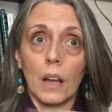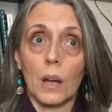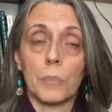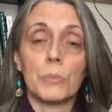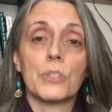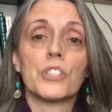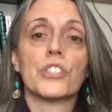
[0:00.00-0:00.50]

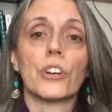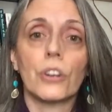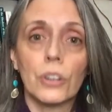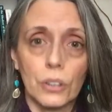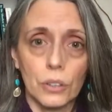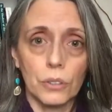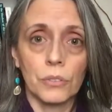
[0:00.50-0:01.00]

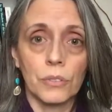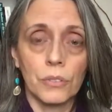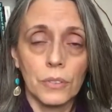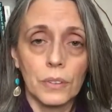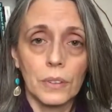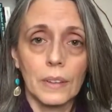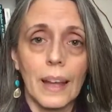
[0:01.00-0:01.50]
observe
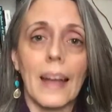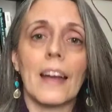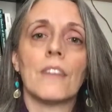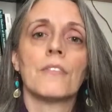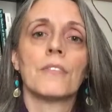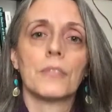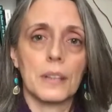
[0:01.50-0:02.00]

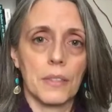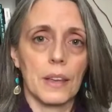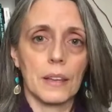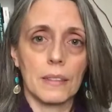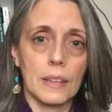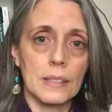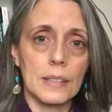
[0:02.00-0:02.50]

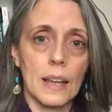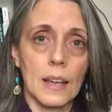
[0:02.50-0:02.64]
everything that's